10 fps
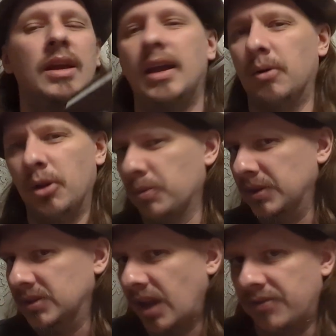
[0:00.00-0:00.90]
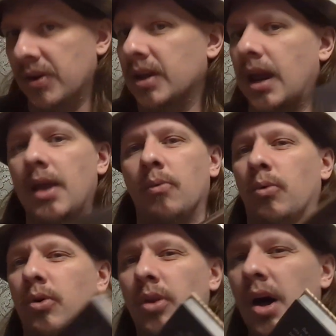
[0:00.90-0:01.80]
And one of the reasons I fucking hate
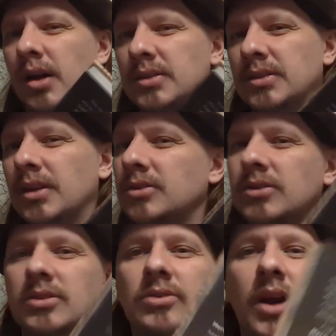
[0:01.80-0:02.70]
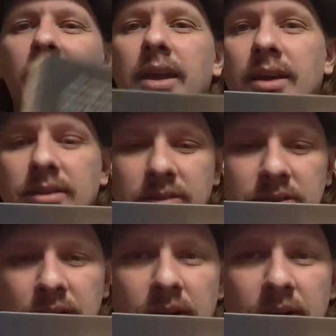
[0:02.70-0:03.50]
warlocks in Dungeons and Dragons.